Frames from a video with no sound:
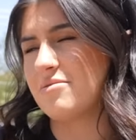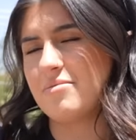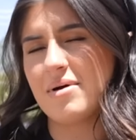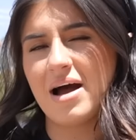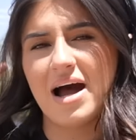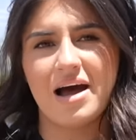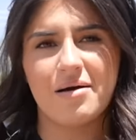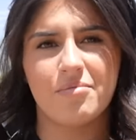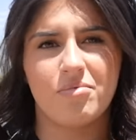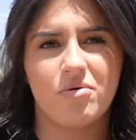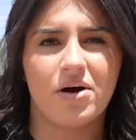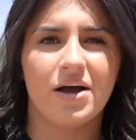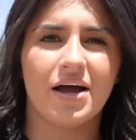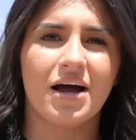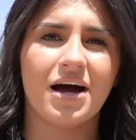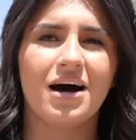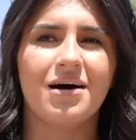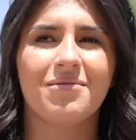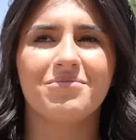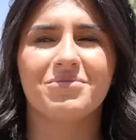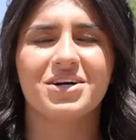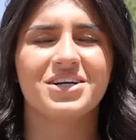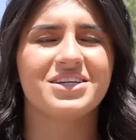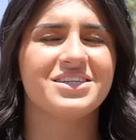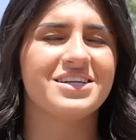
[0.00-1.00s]
from High Point
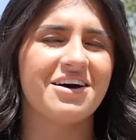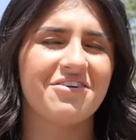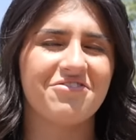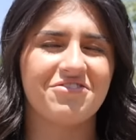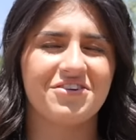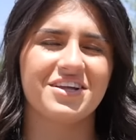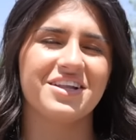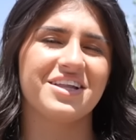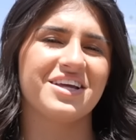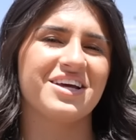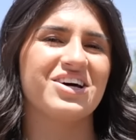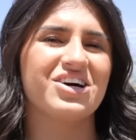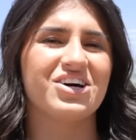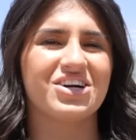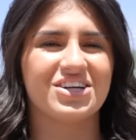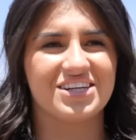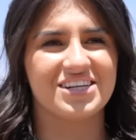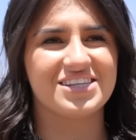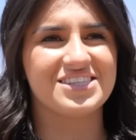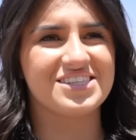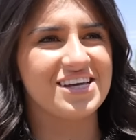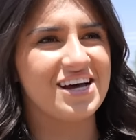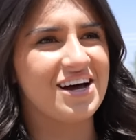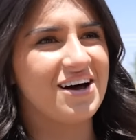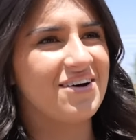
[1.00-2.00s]
Hummer definitely hooked
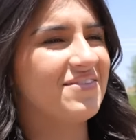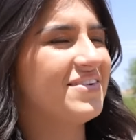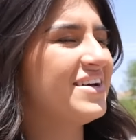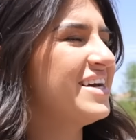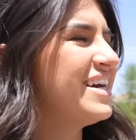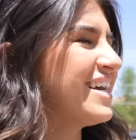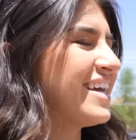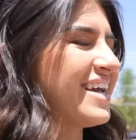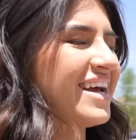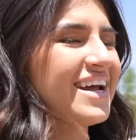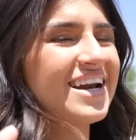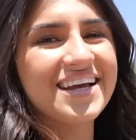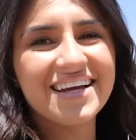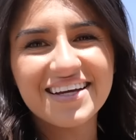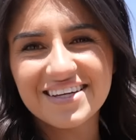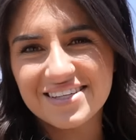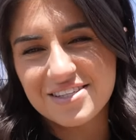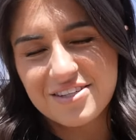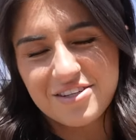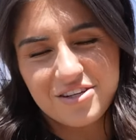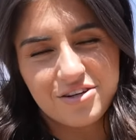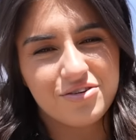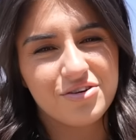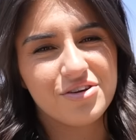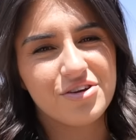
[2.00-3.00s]
us up, getting
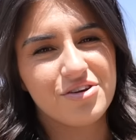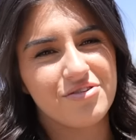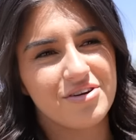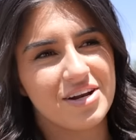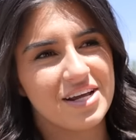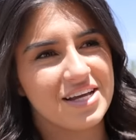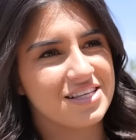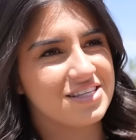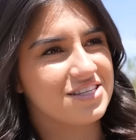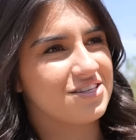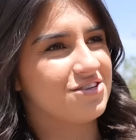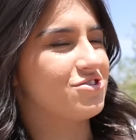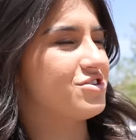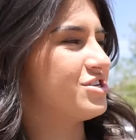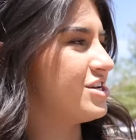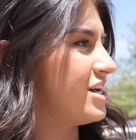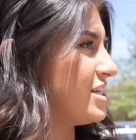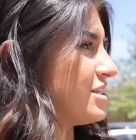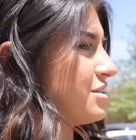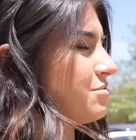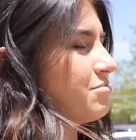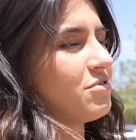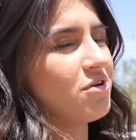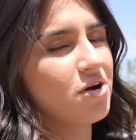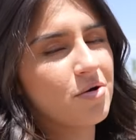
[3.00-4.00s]
us two units. So
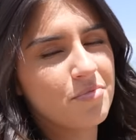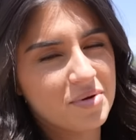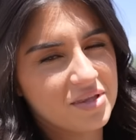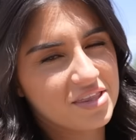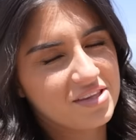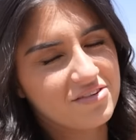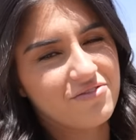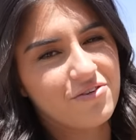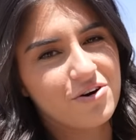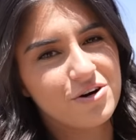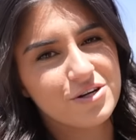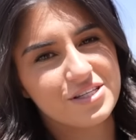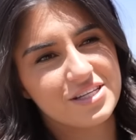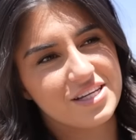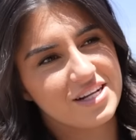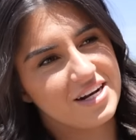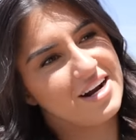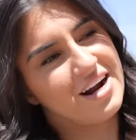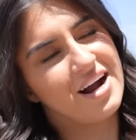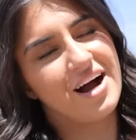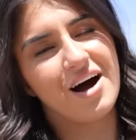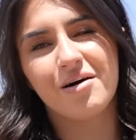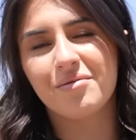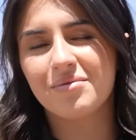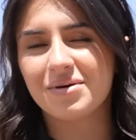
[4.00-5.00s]
Chase will be ripping the
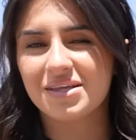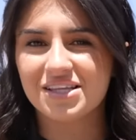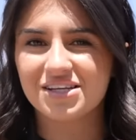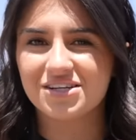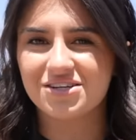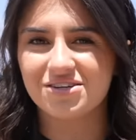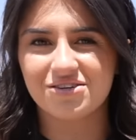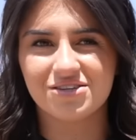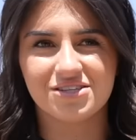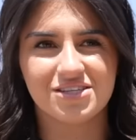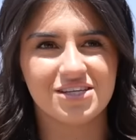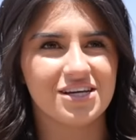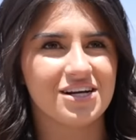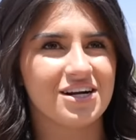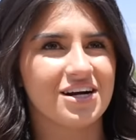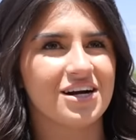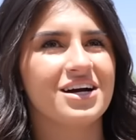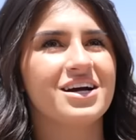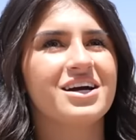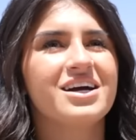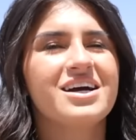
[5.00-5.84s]
four-seater, I'll be in the two-seater,